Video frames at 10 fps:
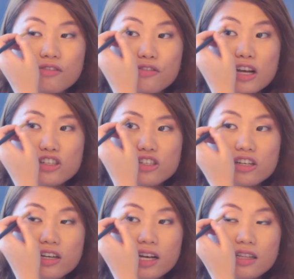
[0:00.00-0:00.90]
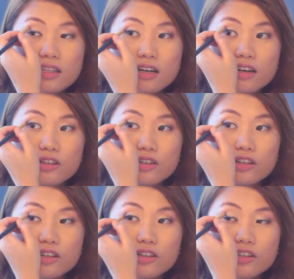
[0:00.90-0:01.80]
fresher and
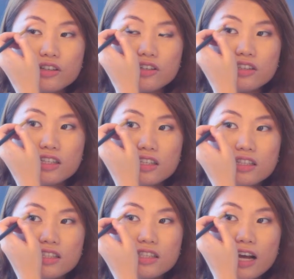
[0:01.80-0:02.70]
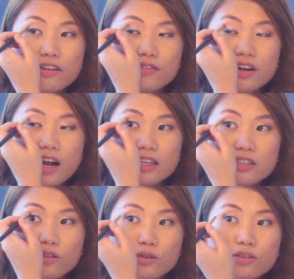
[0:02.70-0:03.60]
the side of your
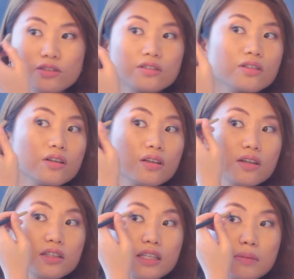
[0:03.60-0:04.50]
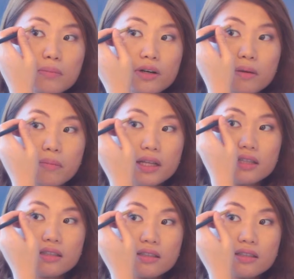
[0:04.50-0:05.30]
eyes looks deeper a bit.